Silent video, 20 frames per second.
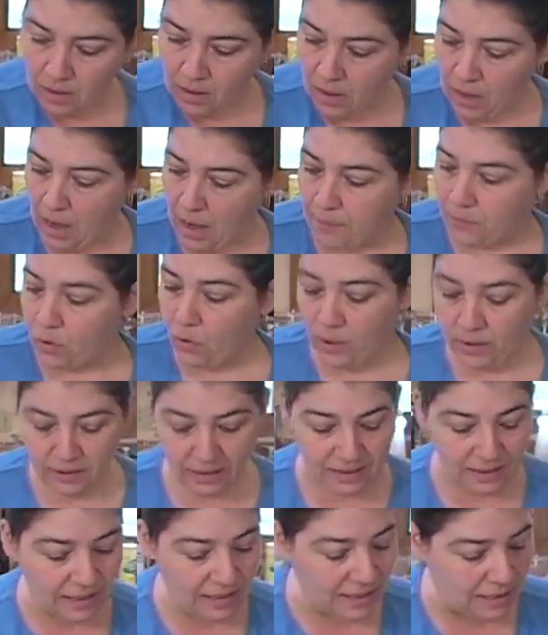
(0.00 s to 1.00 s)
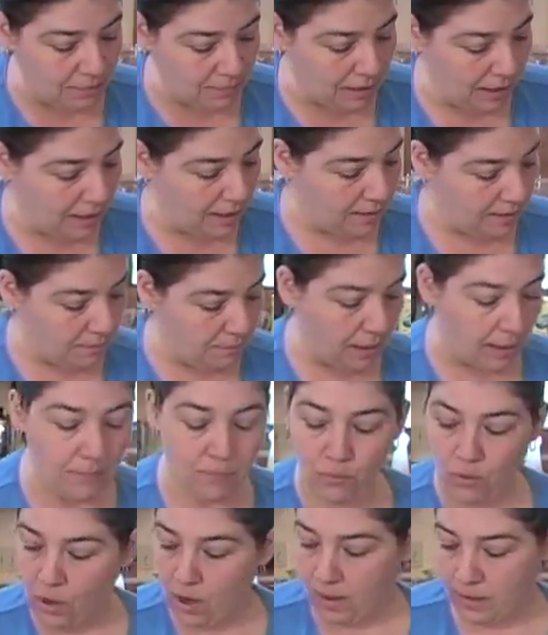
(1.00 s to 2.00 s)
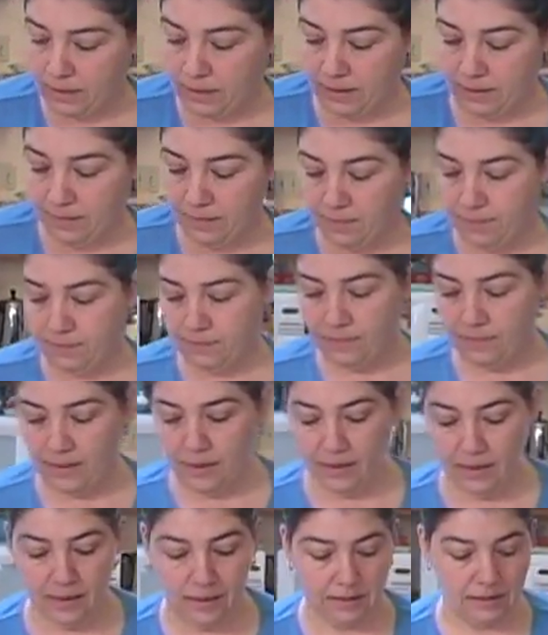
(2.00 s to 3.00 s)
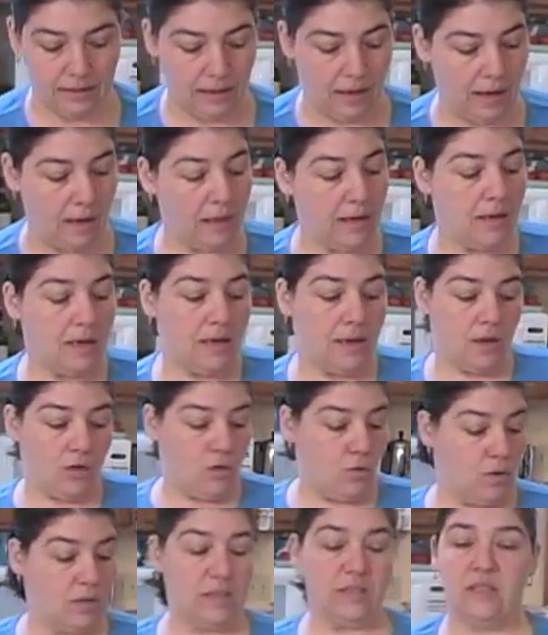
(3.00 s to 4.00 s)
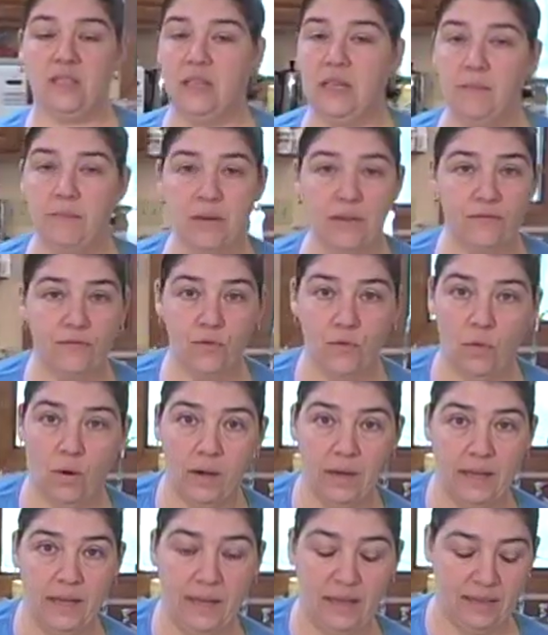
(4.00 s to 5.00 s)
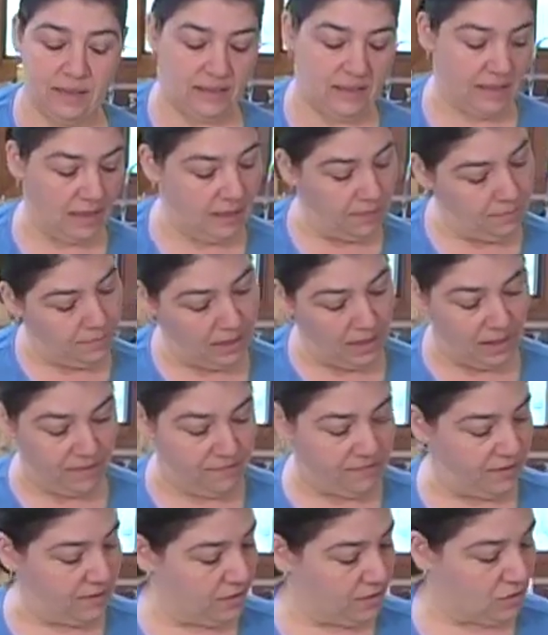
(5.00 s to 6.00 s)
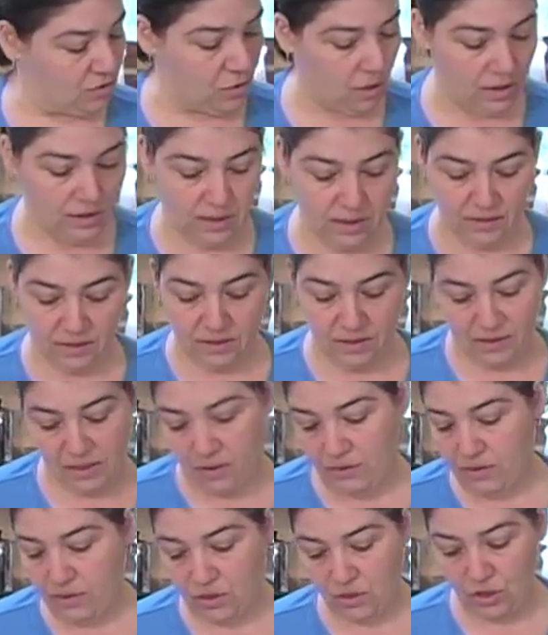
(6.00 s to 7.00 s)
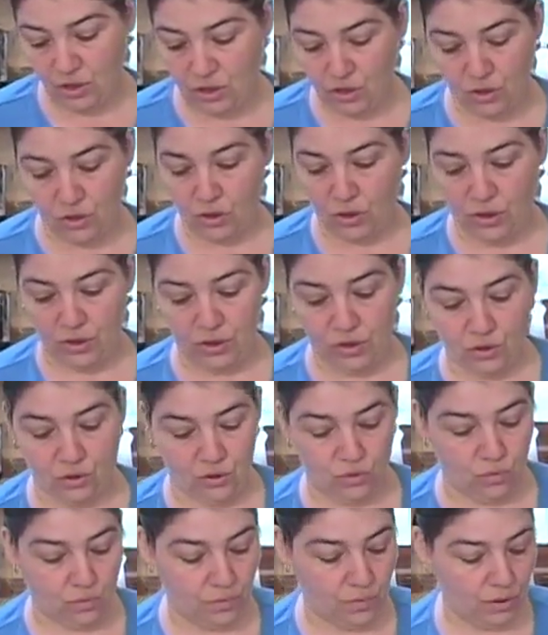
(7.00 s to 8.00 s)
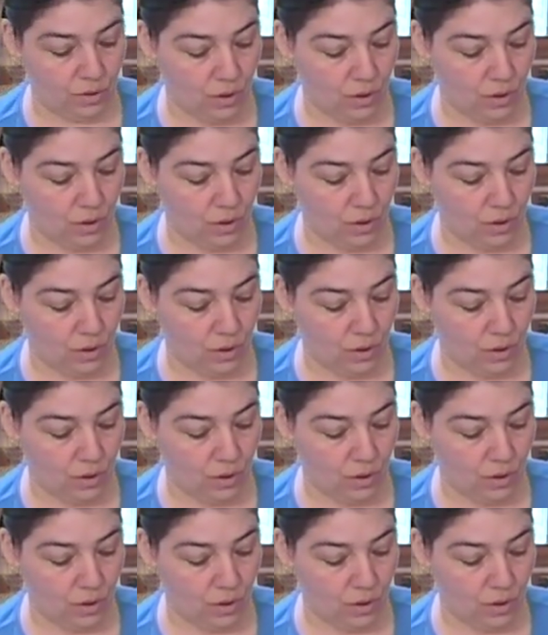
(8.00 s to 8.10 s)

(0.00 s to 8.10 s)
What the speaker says: I'm going to clean my broccoli, and you can steam it if you want ahead of time, but I feel it's not necessary. It's going to cook in the soup.